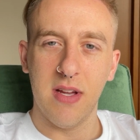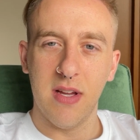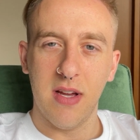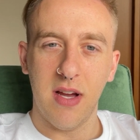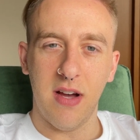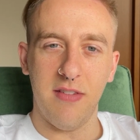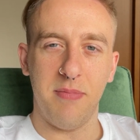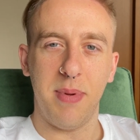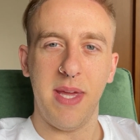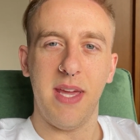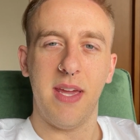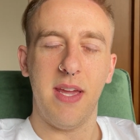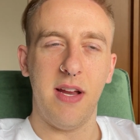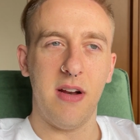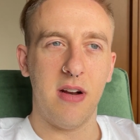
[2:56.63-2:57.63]
of
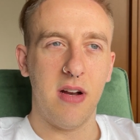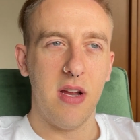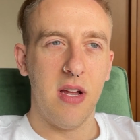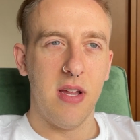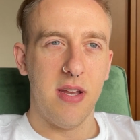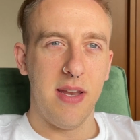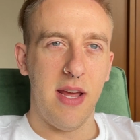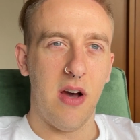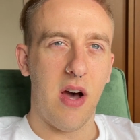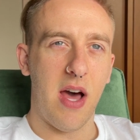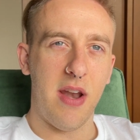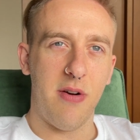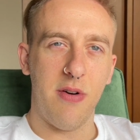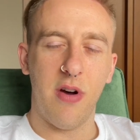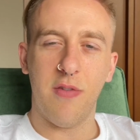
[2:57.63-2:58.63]
being here. Now, I
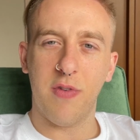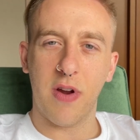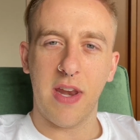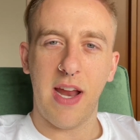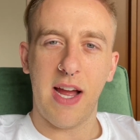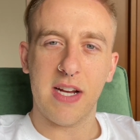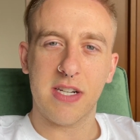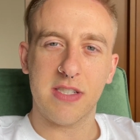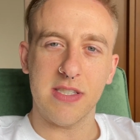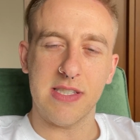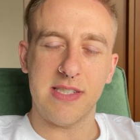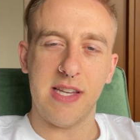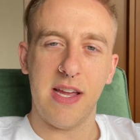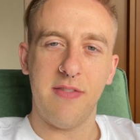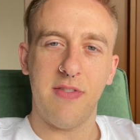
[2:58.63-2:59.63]
don't know if we're going to actually
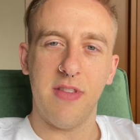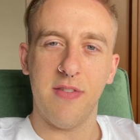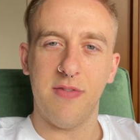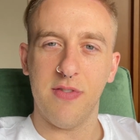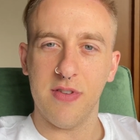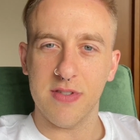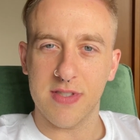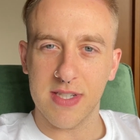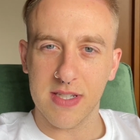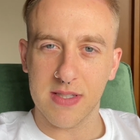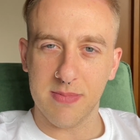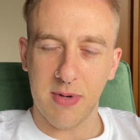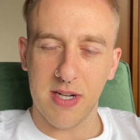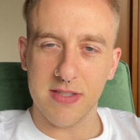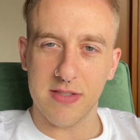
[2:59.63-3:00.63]
stay for the full 6
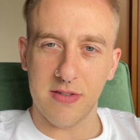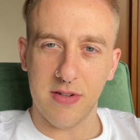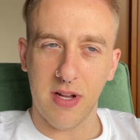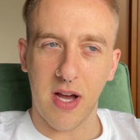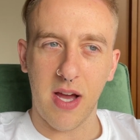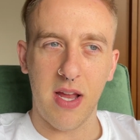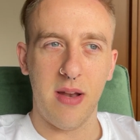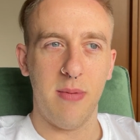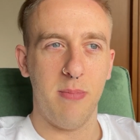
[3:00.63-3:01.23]
months or not,